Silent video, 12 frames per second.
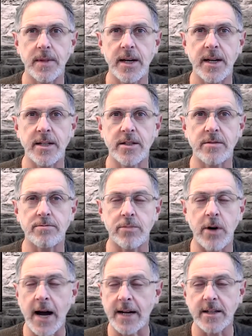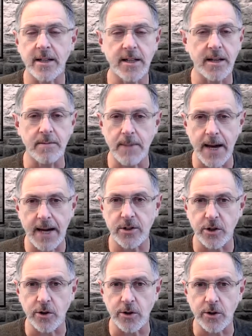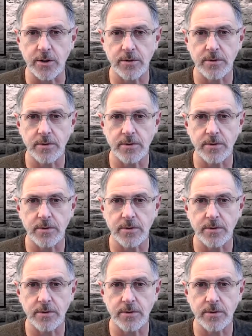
It's practically magical,